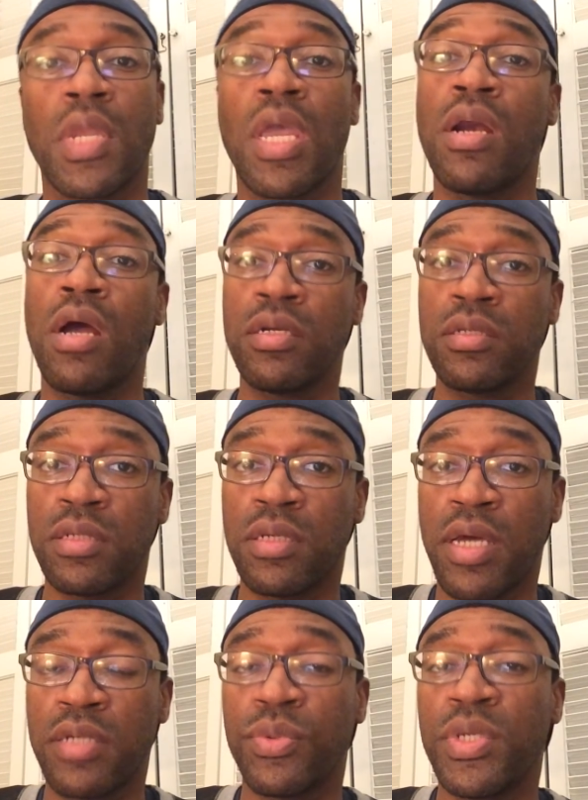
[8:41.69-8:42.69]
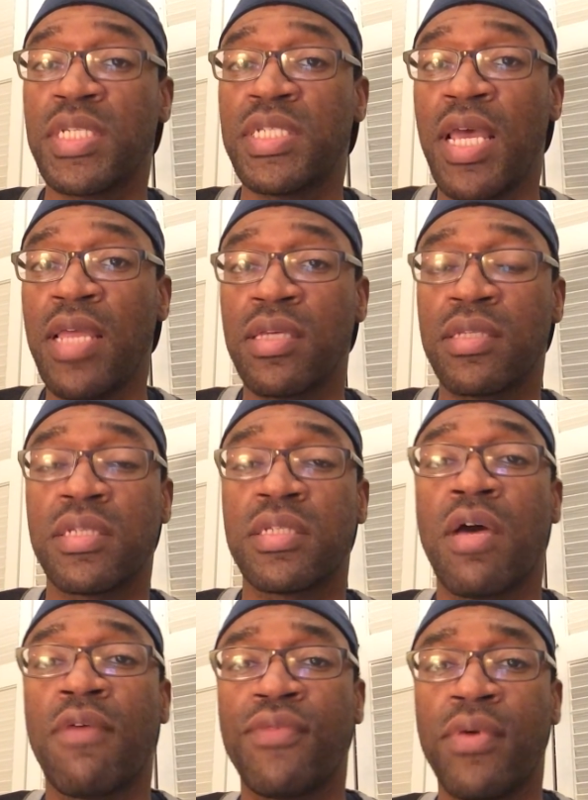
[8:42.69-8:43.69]
And honestly guys, we could take this a
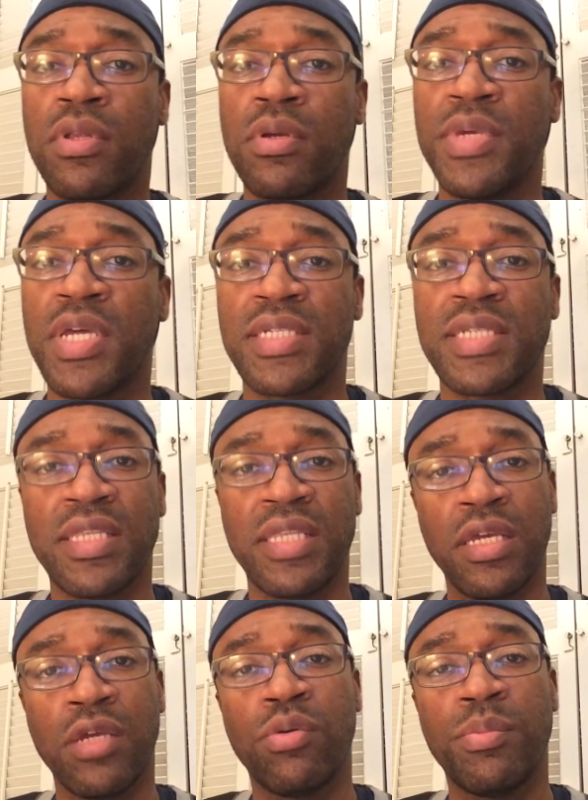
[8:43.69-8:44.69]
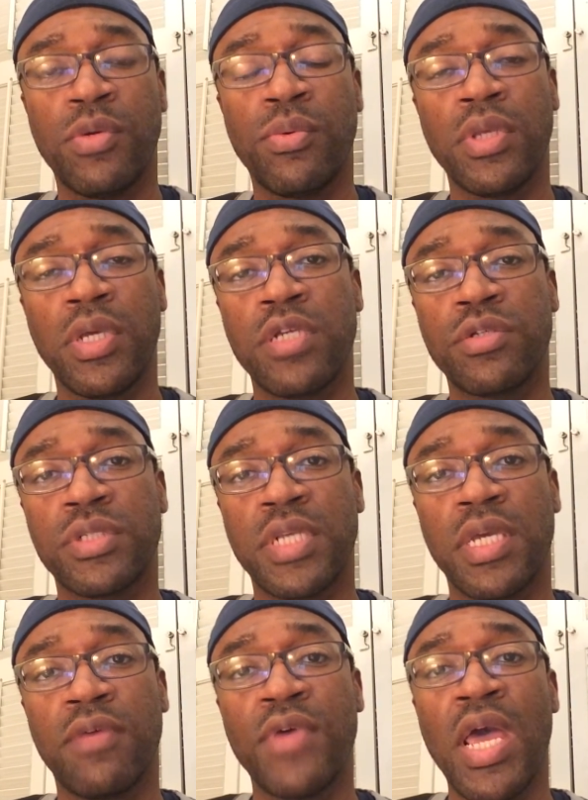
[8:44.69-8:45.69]
step further, because I think it would be really
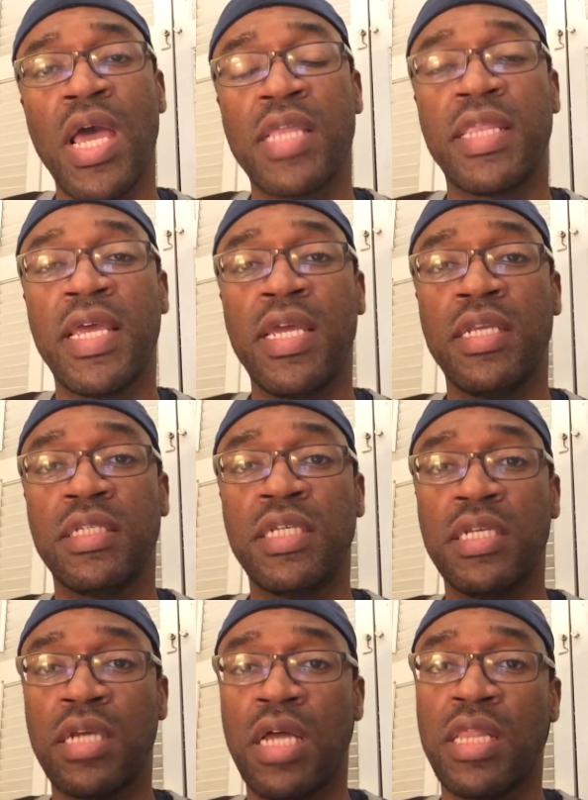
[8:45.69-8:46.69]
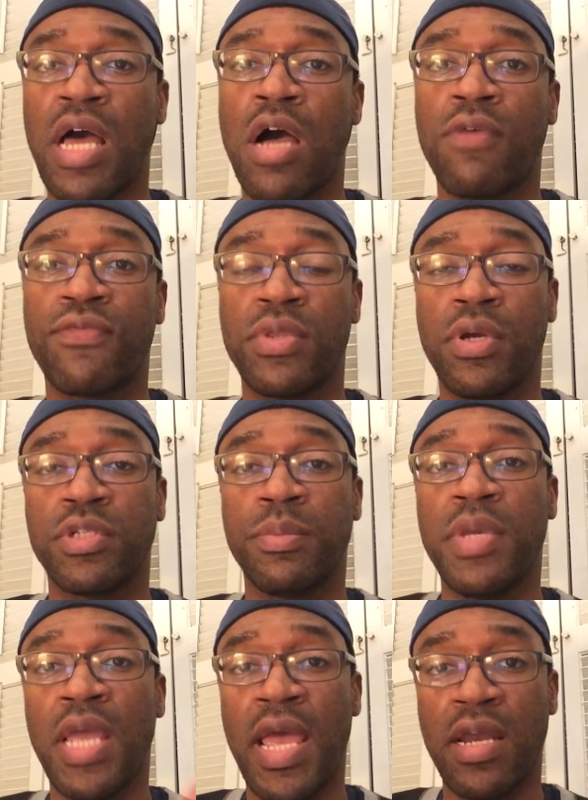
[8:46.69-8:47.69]
interesting if they didn't allow for there to
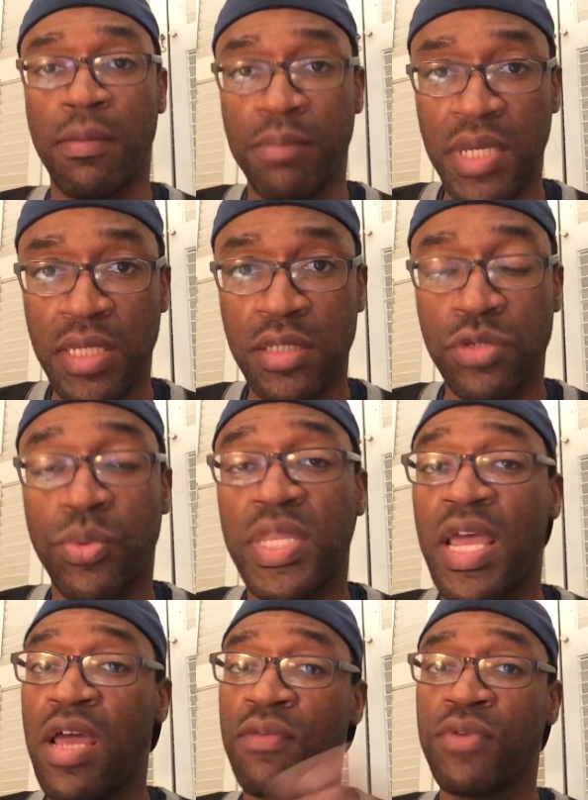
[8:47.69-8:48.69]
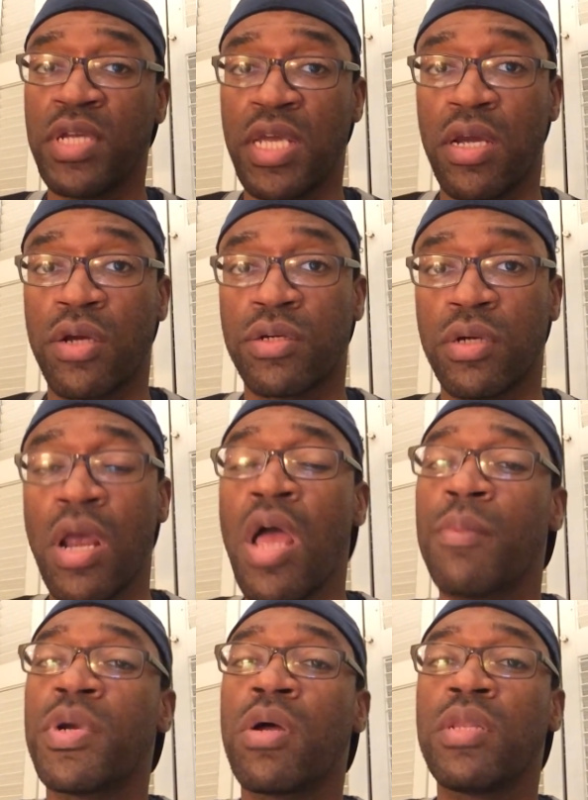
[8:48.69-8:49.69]
be an amends with every character,
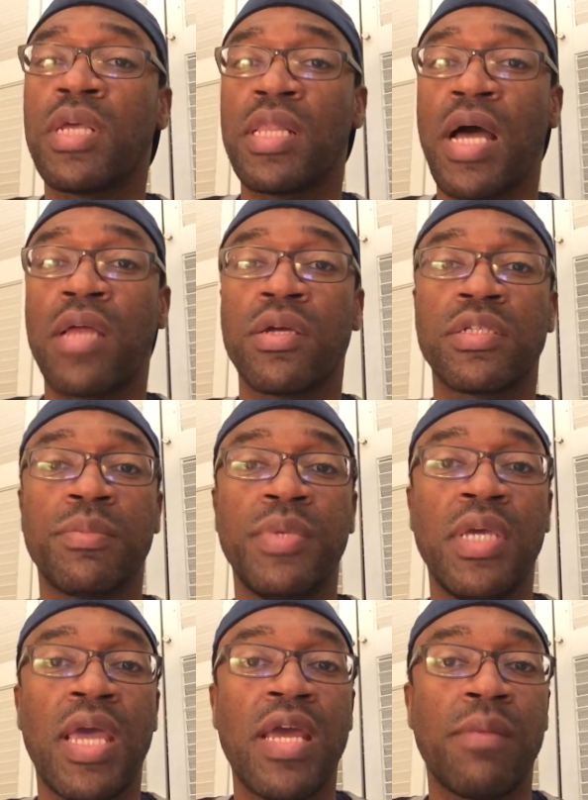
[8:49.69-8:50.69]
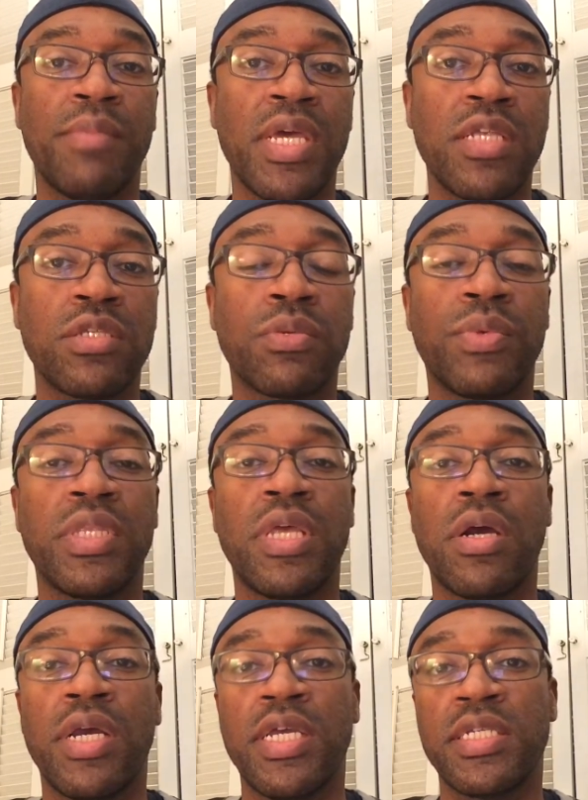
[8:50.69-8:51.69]
but only allow there to be an amends when
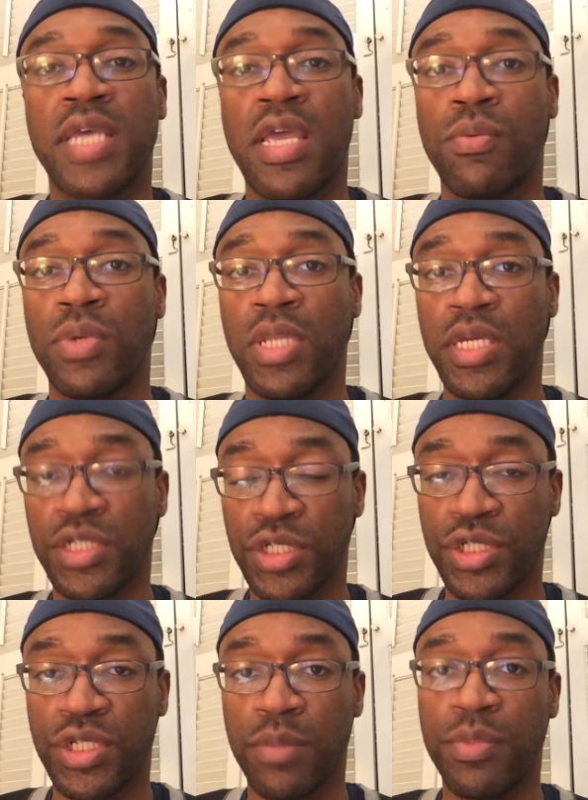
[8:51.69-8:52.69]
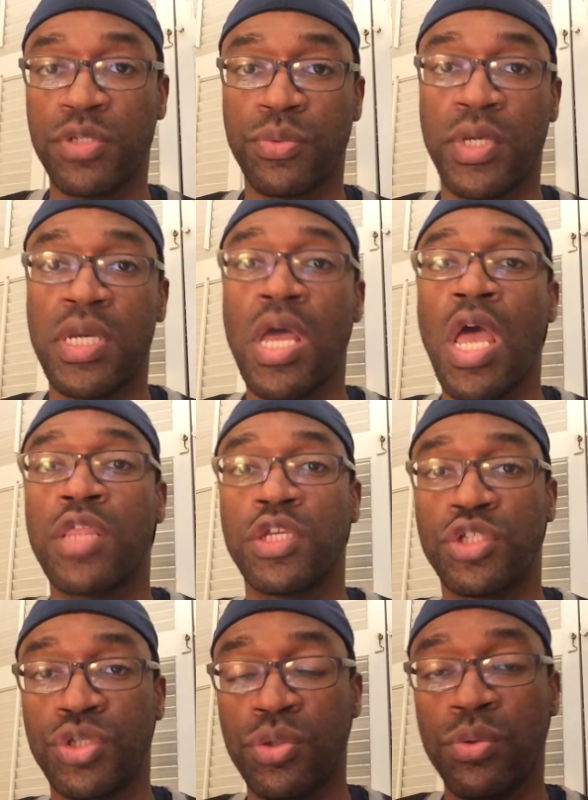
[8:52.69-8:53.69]
there is a relationship between
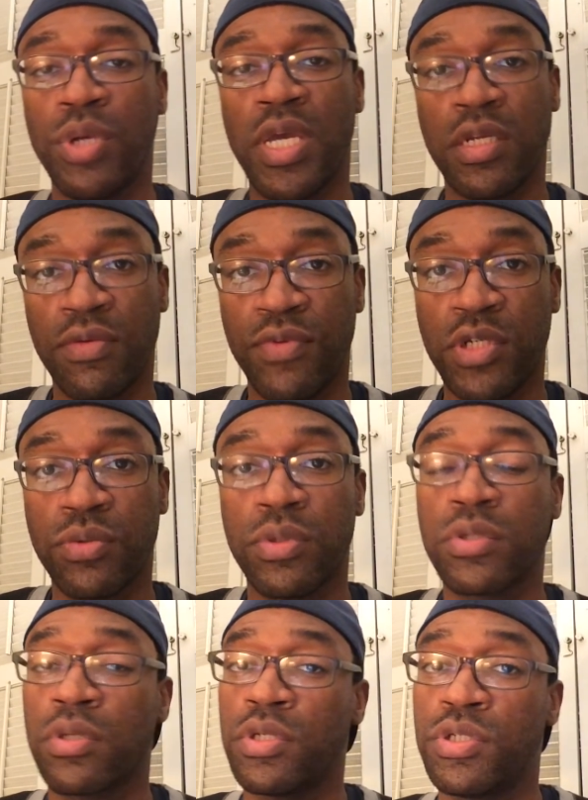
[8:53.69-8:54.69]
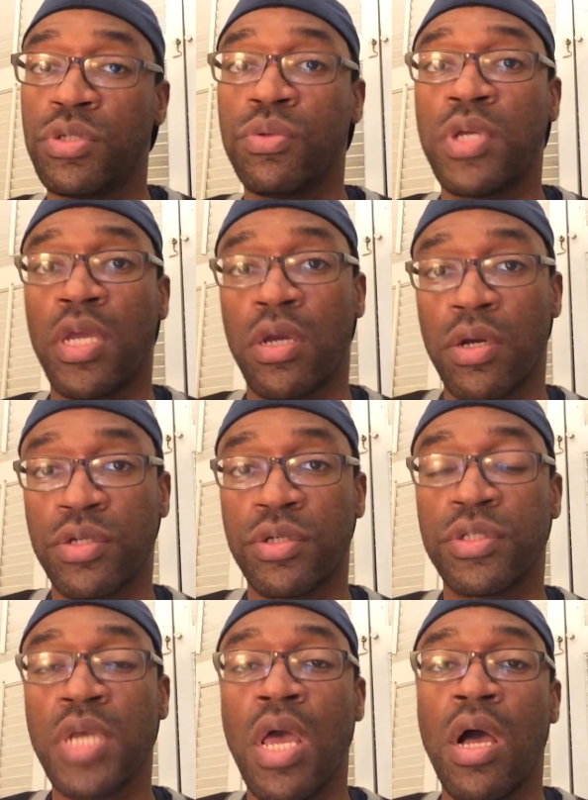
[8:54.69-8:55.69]
the two individuals or the two
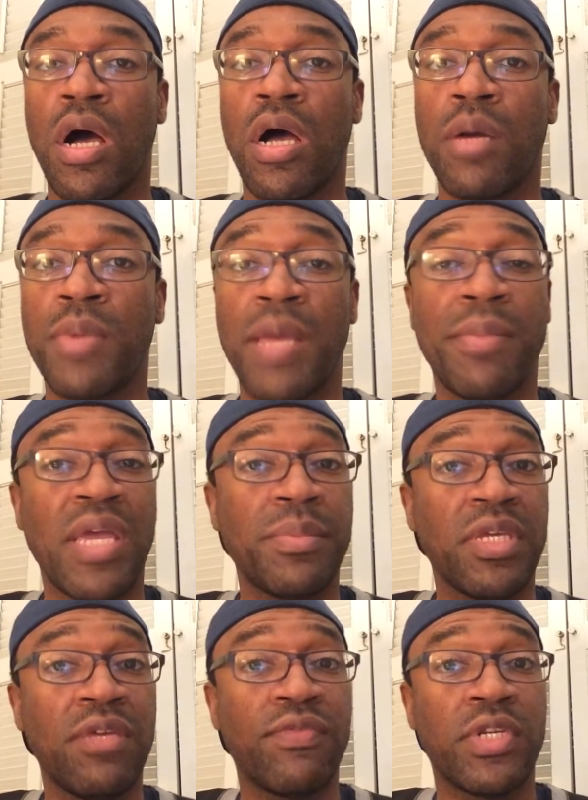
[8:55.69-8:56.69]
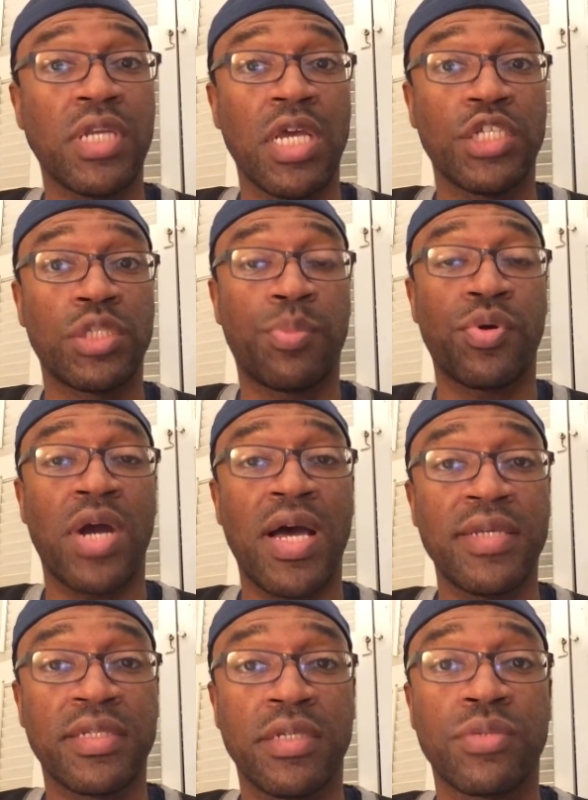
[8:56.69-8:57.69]
characters, um, and maybe even
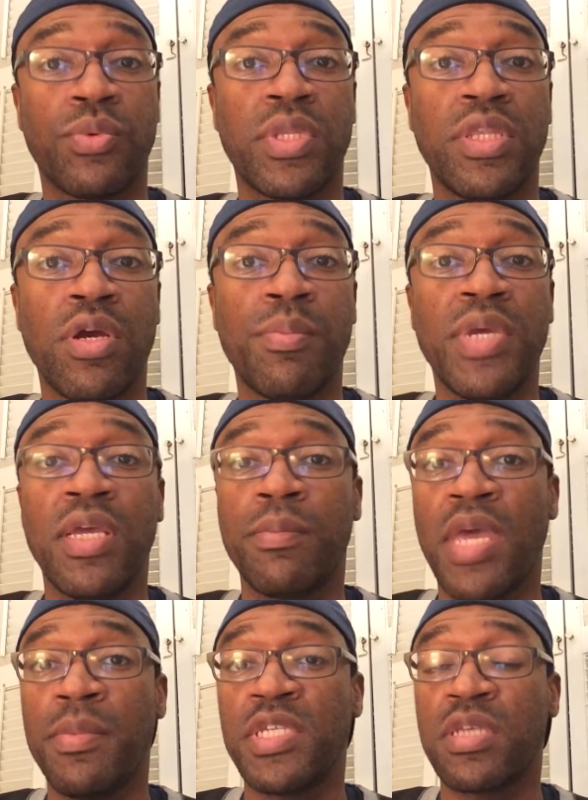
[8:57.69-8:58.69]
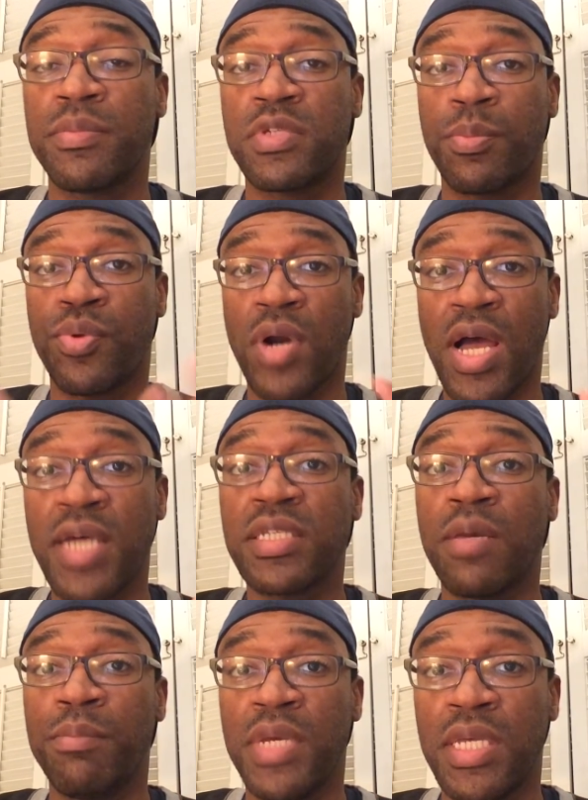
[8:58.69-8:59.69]
surprise us with there being maybe some
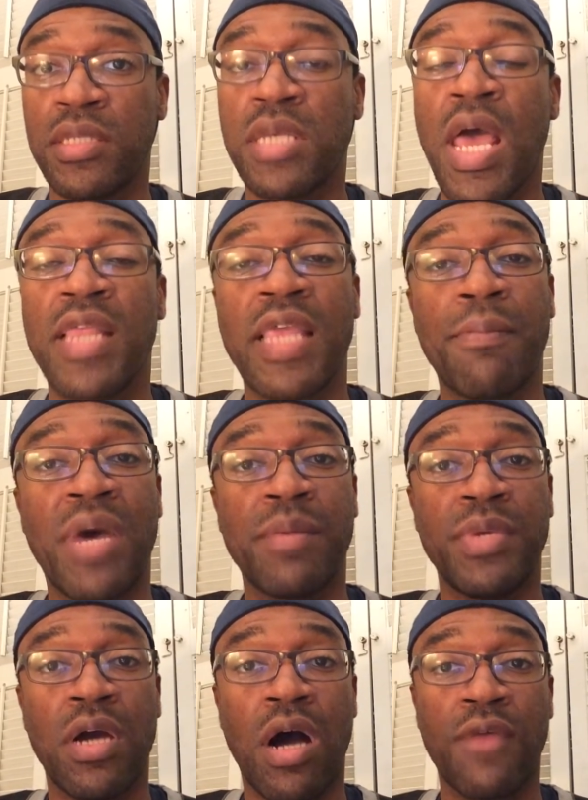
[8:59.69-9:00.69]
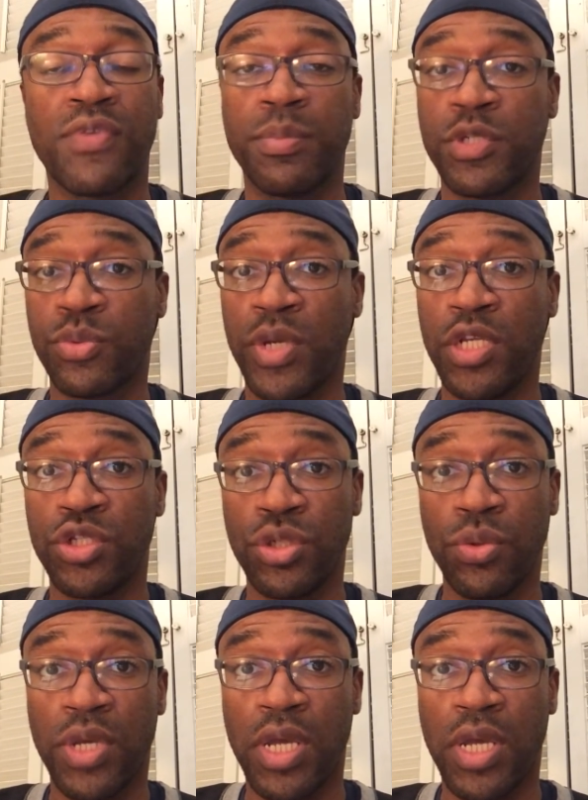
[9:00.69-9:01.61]
surprise amends that might be offered between two